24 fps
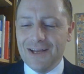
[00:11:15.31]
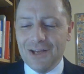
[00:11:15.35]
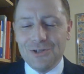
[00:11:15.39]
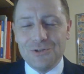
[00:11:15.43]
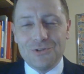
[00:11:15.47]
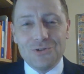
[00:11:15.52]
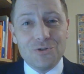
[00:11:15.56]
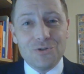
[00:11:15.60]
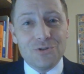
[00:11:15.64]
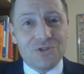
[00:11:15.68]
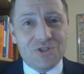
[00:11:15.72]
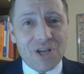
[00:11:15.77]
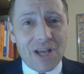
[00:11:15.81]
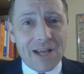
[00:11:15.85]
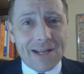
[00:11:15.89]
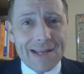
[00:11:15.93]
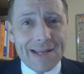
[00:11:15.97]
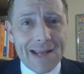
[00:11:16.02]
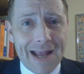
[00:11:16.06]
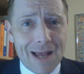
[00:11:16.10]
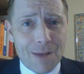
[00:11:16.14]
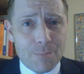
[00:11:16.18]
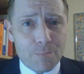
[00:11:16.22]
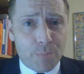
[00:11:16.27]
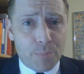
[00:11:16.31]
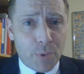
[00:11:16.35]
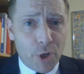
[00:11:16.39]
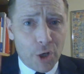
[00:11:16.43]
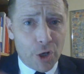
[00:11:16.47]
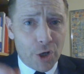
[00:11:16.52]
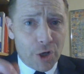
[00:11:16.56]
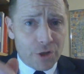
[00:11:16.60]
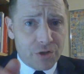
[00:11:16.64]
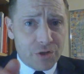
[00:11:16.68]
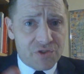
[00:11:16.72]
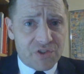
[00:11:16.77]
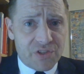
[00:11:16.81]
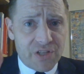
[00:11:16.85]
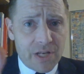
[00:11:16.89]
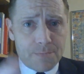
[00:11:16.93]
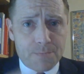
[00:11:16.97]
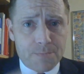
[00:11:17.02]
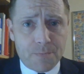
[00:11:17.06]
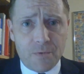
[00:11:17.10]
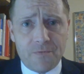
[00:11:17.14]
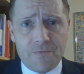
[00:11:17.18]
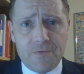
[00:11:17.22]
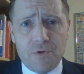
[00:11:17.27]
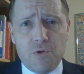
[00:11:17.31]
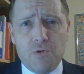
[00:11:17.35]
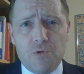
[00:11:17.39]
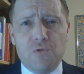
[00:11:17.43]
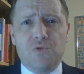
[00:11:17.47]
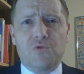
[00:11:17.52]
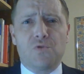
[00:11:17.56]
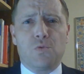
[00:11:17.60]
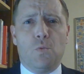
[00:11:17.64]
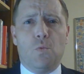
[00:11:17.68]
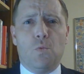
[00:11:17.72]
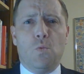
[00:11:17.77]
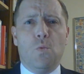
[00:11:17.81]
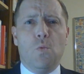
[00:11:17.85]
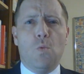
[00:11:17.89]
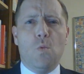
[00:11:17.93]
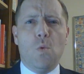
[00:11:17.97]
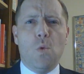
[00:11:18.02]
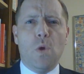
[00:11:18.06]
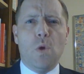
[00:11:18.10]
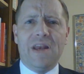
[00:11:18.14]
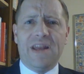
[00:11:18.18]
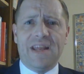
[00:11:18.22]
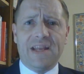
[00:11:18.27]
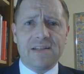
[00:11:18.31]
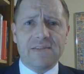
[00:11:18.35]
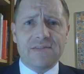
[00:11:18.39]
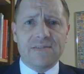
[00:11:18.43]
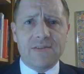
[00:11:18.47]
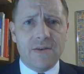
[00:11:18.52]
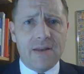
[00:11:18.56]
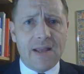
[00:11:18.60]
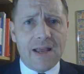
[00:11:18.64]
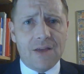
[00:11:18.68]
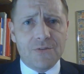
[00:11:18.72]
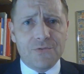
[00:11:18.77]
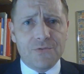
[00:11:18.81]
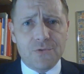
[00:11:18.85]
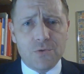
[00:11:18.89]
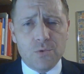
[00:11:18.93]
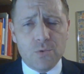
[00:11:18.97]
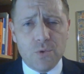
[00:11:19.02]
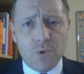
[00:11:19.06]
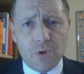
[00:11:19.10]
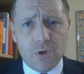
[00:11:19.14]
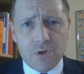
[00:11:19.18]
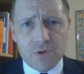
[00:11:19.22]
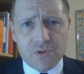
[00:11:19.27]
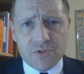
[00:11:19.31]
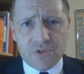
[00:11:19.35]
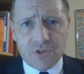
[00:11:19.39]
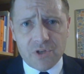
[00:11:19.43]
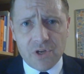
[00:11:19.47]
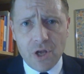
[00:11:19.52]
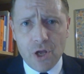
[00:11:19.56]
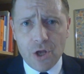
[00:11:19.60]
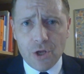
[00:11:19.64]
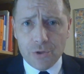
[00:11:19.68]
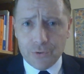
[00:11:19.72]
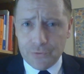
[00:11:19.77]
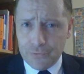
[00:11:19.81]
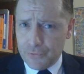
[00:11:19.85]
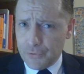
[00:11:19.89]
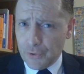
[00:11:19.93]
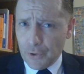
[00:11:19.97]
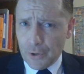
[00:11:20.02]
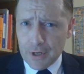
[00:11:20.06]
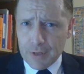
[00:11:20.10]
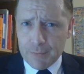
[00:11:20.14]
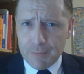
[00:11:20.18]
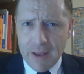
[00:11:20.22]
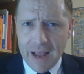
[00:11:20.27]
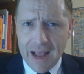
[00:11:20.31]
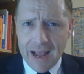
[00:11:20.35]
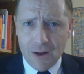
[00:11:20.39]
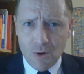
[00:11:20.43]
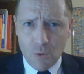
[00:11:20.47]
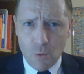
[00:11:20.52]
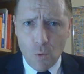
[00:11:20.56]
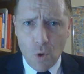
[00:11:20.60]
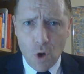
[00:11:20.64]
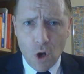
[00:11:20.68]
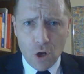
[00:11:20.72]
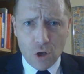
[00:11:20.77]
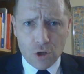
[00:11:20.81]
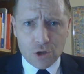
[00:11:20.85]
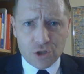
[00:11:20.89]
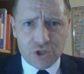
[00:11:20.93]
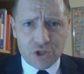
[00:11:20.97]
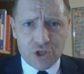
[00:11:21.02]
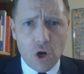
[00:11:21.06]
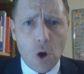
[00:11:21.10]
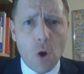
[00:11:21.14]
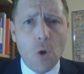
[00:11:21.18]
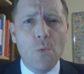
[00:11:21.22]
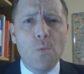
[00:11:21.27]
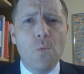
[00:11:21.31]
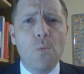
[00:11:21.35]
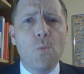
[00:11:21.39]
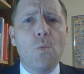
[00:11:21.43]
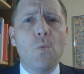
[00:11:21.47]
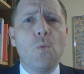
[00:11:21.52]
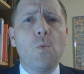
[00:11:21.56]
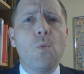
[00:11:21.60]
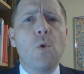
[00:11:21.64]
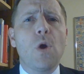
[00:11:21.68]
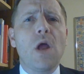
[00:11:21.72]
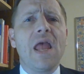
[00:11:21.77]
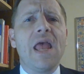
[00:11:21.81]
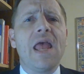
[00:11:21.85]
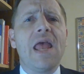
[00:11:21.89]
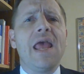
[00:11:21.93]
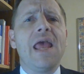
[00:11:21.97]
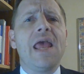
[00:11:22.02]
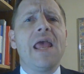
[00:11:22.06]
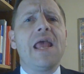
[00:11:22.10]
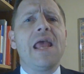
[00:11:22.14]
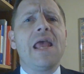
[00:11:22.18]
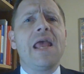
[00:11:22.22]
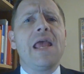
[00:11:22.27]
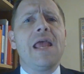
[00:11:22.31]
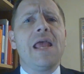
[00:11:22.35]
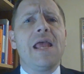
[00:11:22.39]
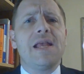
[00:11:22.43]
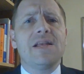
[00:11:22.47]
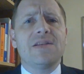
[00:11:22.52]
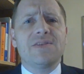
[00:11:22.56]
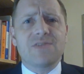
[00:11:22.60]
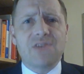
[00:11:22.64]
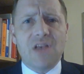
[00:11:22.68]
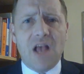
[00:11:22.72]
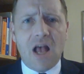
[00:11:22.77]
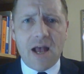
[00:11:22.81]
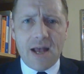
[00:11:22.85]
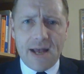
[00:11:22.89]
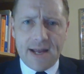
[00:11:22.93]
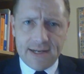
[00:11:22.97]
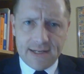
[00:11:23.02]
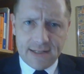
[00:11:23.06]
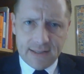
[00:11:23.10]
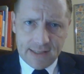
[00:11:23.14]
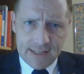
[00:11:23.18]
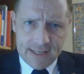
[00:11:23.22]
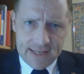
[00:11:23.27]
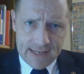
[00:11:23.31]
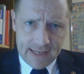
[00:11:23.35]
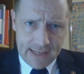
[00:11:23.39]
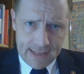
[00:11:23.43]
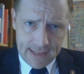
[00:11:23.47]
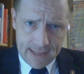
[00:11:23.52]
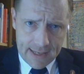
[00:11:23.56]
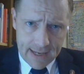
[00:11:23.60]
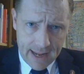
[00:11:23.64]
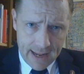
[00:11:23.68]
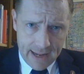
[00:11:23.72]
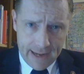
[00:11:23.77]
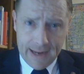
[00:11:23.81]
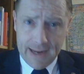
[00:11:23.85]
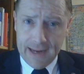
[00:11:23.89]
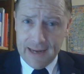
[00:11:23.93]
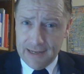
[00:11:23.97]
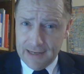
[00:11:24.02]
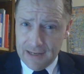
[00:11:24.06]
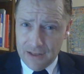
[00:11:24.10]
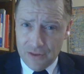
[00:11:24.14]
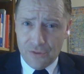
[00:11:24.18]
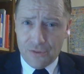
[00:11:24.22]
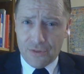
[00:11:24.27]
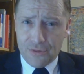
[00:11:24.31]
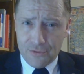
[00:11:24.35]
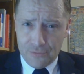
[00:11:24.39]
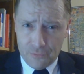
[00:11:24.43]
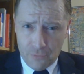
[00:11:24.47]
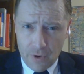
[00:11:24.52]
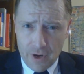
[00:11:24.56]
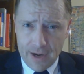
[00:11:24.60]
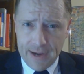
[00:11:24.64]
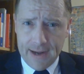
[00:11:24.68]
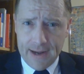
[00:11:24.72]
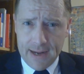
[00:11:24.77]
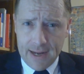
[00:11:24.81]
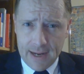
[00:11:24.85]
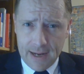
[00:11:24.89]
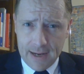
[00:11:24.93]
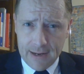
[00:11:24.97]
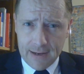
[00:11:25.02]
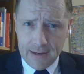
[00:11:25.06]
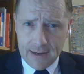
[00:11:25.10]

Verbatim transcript: do check out Berg's Dip Reviews, Winnington Outdoors, Dirty Pat Walsh, Wayside Lee 83,